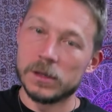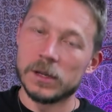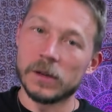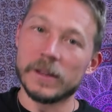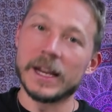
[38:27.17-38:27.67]

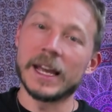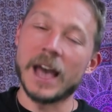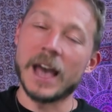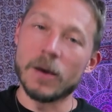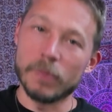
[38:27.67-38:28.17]
Call that a
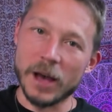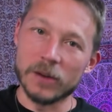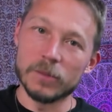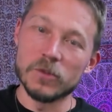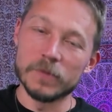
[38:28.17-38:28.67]

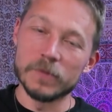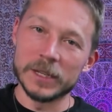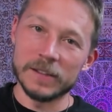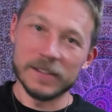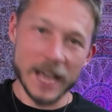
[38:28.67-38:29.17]
compound
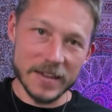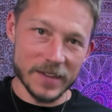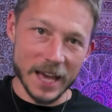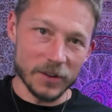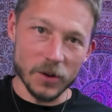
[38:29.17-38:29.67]
movement. I
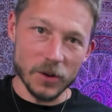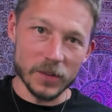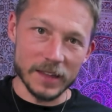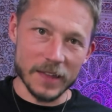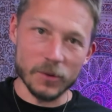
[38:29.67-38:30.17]
don't know
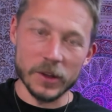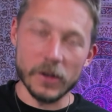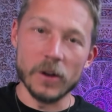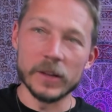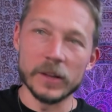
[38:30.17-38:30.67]
that that's what it's
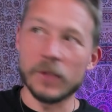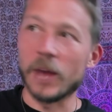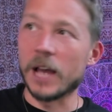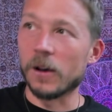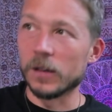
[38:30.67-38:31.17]
called. That's what
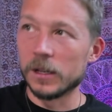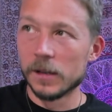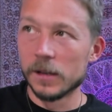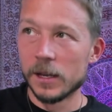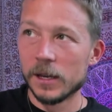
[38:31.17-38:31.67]
I call it
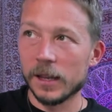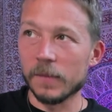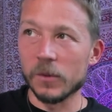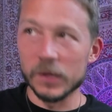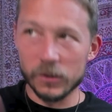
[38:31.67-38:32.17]
because
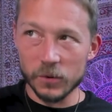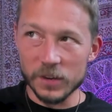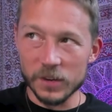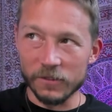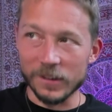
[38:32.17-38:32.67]
I'm doing 2
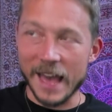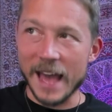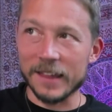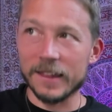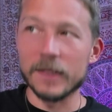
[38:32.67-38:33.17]
different
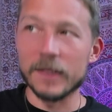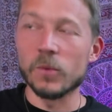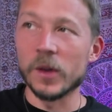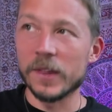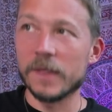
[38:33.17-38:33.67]
tasks at
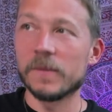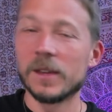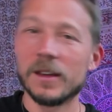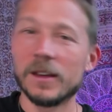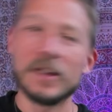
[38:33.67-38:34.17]
once.
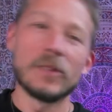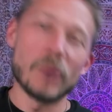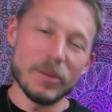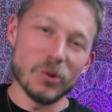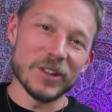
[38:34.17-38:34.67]

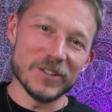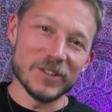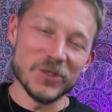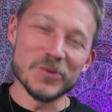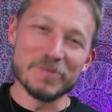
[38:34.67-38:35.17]
Way more than
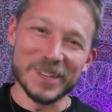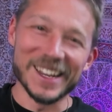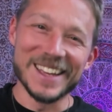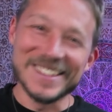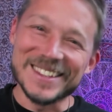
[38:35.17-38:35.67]
2, but
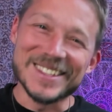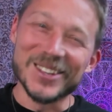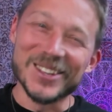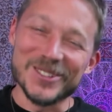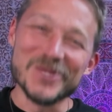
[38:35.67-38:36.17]

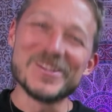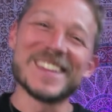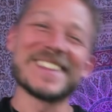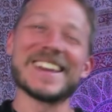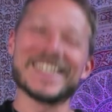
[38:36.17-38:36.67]
2
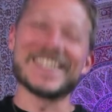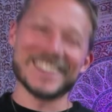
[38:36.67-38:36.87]
distinct